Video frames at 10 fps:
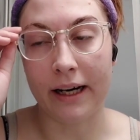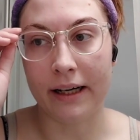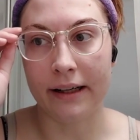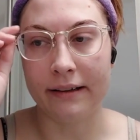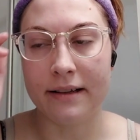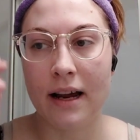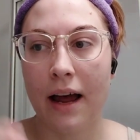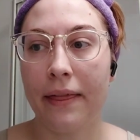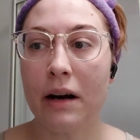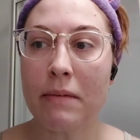and
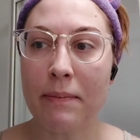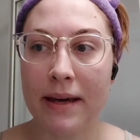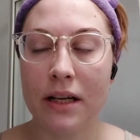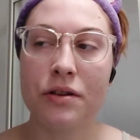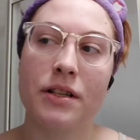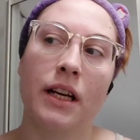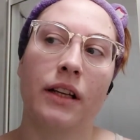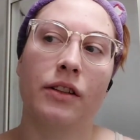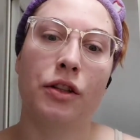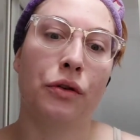thought it might be
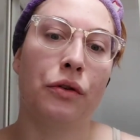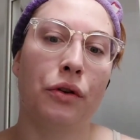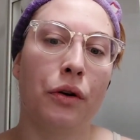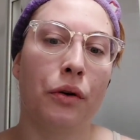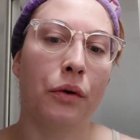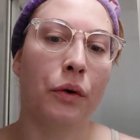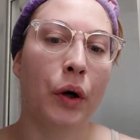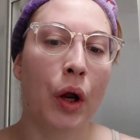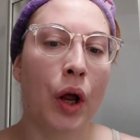interesting to do